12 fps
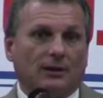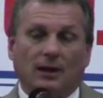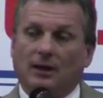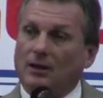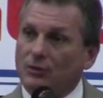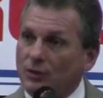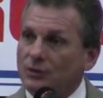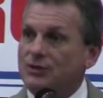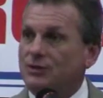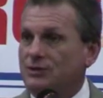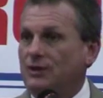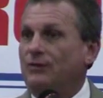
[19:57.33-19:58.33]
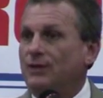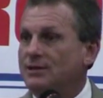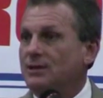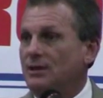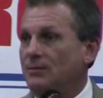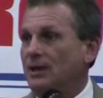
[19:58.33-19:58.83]
then it looks as if
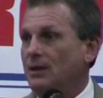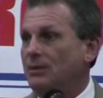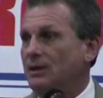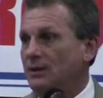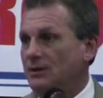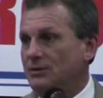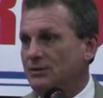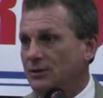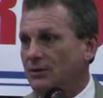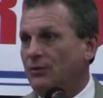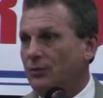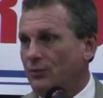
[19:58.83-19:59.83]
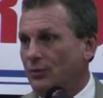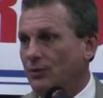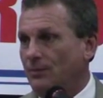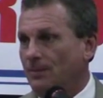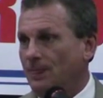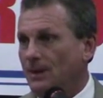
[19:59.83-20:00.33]
he's going to be able to get this deal
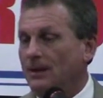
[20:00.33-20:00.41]
through.